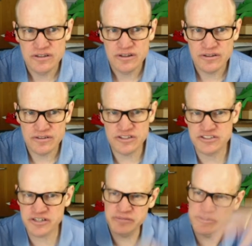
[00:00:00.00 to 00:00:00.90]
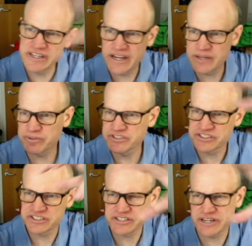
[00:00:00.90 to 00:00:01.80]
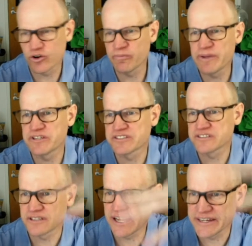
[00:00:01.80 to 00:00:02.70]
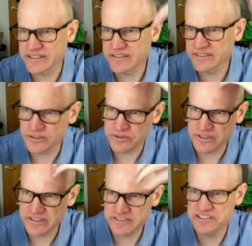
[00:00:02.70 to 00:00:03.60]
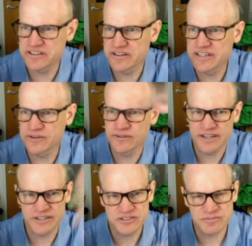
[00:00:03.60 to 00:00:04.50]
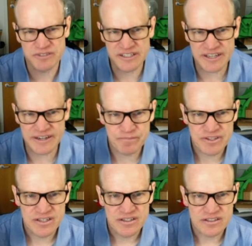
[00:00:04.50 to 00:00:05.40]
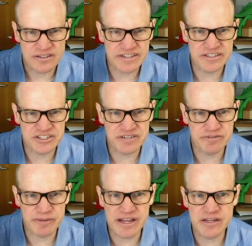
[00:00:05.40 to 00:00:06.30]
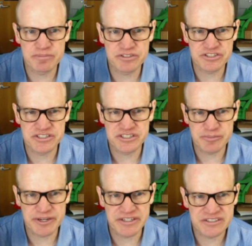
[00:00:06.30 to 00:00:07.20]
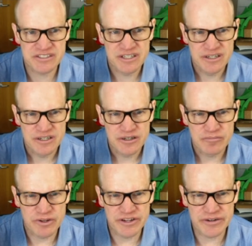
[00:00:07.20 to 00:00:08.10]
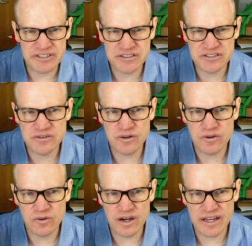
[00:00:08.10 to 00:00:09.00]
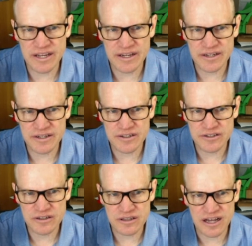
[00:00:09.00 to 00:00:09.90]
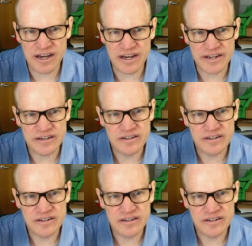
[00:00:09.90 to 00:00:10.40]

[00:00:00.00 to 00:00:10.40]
The sun can be any position in the sky, or maybe it's the light, that's theater lighting or something like that. The light can shine from any position in space, but there is a line